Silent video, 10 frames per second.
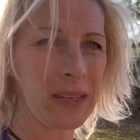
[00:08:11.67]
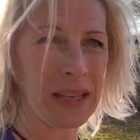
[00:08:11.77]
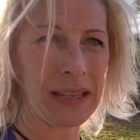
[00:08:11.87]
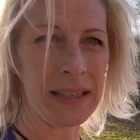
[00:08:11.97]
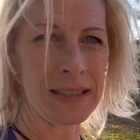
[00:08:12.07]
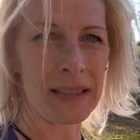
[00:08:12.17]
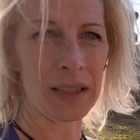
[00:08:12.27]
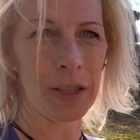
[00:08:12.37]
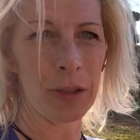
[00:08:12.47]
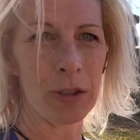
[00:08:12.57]
is a
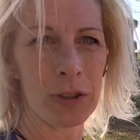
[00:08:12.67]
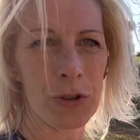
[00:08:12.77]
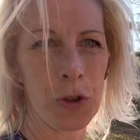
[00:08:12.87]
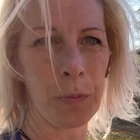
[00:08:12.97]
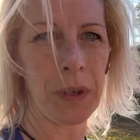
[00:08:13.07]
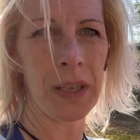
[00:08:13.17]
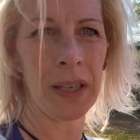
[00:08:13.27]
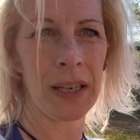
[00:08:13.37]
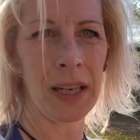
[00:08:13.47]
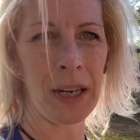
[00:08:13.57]
little droopy
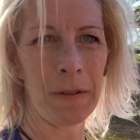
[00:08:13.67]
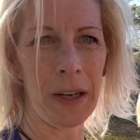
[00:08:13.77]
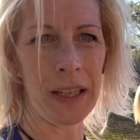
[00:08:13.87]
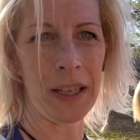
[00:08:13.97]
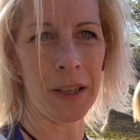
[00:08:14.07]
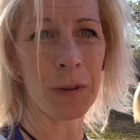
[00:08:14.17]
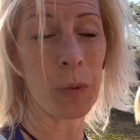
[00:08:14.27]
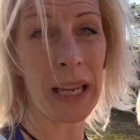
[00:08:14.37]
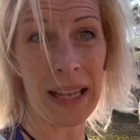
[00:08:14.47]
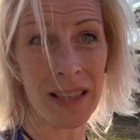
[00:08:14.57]
right here. We
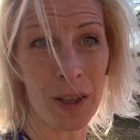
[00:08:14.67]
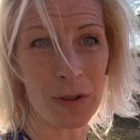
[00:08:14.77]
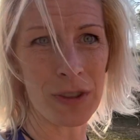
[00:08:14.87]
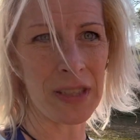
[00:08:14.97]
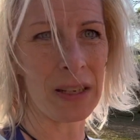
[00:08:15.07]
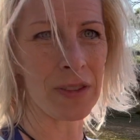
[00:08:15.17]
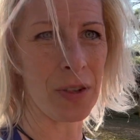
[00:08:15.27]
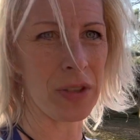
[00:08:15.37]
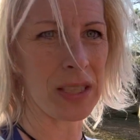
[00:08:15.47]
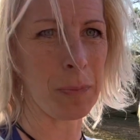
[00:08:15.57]
had the ultrasound, so
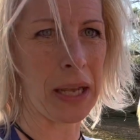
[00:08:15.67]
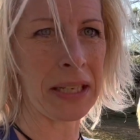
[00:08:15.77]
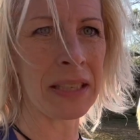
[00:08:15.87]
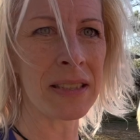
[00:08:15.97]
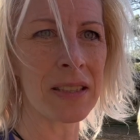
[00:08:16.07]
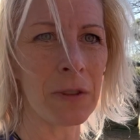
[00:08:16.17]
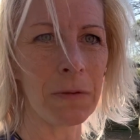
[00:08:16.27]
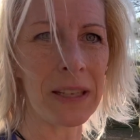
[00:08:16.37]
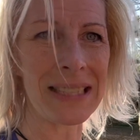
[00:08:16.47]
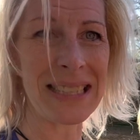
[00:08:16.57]
the spine is still
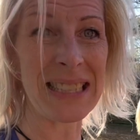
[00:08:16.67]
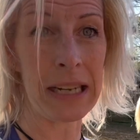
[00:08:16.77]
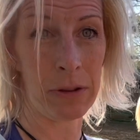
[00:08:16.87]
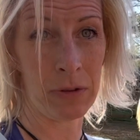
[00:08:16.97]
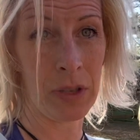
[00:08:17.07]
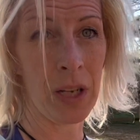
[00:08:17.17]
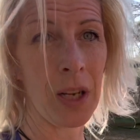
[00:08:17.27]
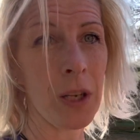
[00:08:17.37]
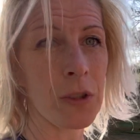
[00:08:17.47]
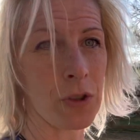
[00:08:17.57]
facing down.
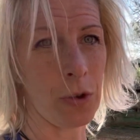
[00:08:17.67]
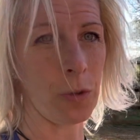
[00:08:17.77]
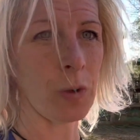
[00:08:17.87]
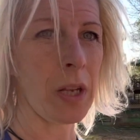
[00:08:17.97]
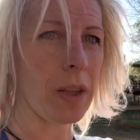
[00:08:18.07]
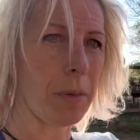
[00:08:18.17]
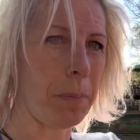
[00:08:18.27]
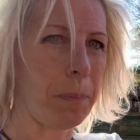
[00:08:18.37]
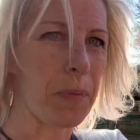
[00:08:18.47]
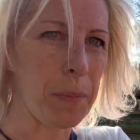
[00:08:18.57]
So
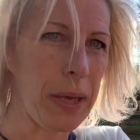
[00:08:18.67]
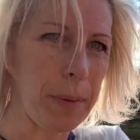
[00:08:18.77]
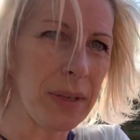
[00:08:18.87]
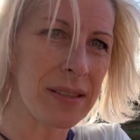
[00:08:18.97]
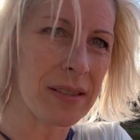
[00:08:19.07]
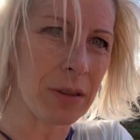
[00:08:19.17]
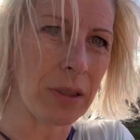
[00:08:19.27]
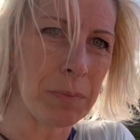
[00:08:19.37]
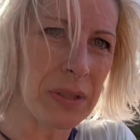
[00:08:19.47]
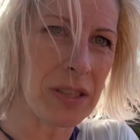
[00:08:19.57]
the baby is still
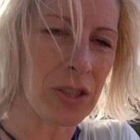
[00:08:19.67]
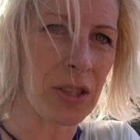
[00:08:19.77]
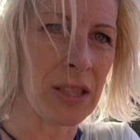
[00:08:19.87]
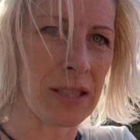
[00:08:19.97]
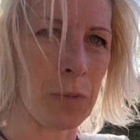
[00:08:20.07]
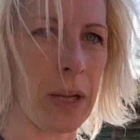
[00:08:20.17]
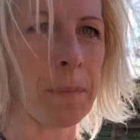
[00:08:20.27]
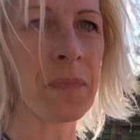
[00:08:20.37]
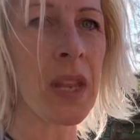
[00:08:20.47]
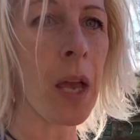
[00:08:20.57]
in position this way,
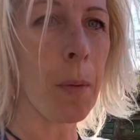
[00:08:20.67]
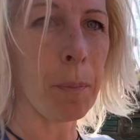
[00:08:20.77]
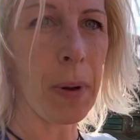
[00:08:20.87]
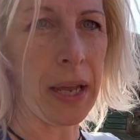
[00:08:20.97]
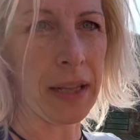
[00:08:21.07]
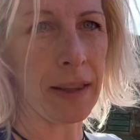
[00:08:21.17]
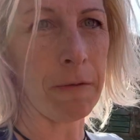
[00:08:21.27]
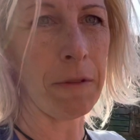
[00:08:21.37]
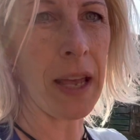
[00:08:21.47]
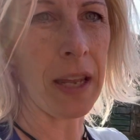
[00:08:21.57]
but the
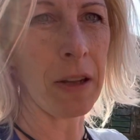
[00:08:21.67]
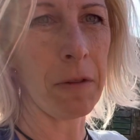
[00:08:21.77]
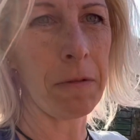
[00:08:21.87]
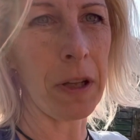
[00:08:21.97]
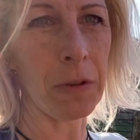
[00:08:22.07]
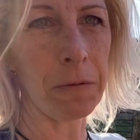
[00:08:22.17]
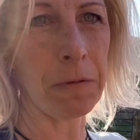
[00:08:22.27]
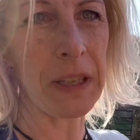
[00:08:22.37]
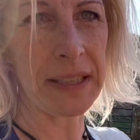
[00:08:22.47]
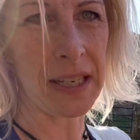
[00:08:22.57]
vet felt
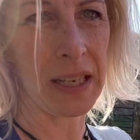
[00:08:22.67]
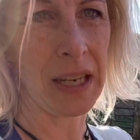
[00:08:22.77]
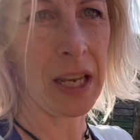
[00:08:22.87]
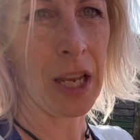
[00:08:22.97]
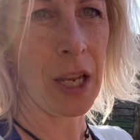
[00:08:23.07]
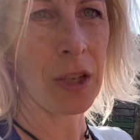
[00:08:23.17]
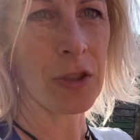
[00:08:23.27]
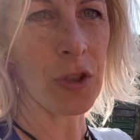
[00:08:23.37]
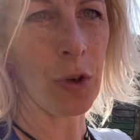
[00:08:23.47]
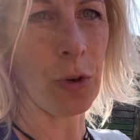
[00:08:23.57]
feet.
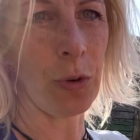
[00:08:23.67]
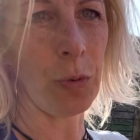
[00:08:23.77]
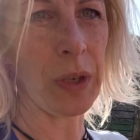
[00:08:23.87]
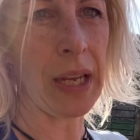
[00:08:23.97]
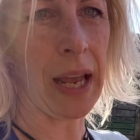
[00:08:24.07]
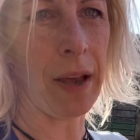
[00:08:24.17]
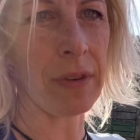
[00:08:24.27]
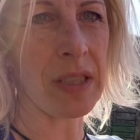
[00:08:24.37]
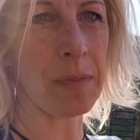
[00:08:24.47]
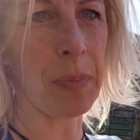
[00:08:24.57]
So we have a
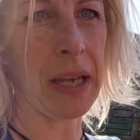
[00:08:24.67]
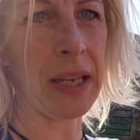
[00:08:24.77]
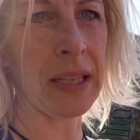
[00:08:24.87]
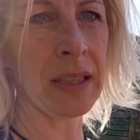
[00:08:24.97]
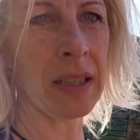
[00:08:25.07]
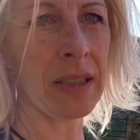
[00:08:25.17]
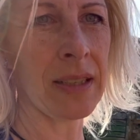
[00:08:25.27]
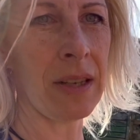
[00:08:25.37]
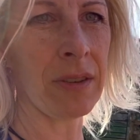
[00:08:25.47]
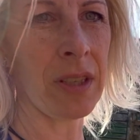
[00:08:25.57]
spine
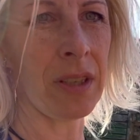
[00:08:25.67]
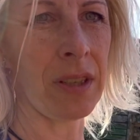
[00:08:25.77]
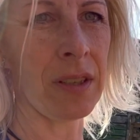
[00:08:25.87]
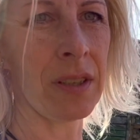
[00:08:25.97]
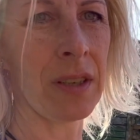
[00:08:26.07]
down here,